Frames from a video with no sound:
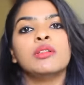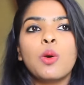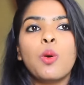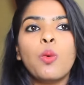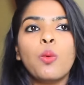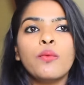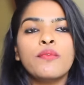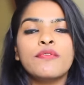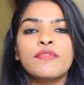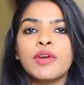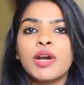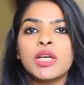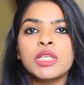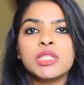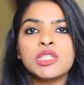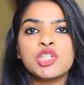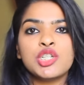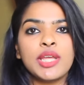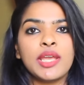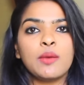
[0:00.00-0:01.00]
So
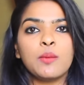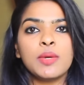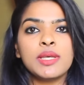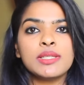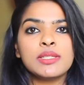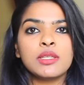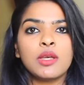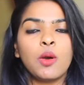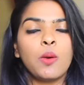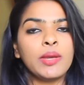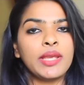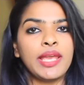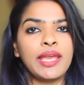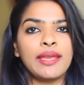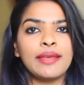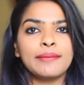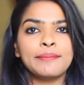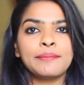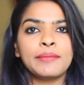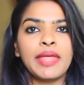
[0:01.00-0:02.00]
first day was
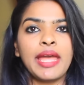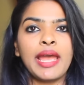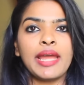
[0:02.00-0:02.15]
okay,